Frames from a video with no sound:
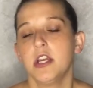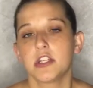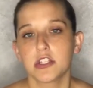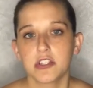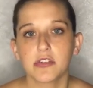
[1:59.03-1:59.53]

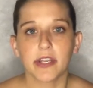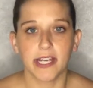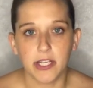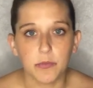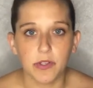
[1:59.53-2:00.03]
just so that I
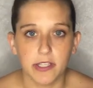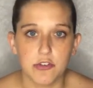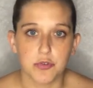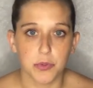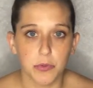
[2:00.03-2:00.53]
can really
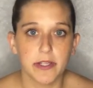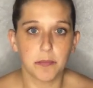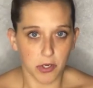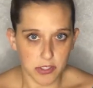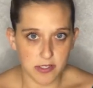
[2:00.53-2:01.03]
truly
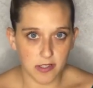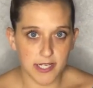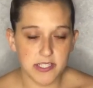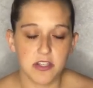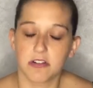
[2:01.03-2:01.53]

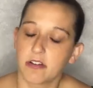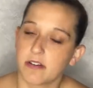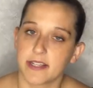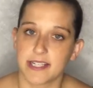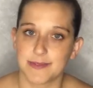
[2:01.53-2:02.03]
personalize their
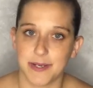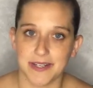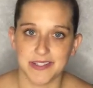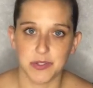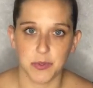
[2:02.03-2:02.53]
learning
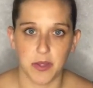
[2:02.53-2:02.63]
experience throughout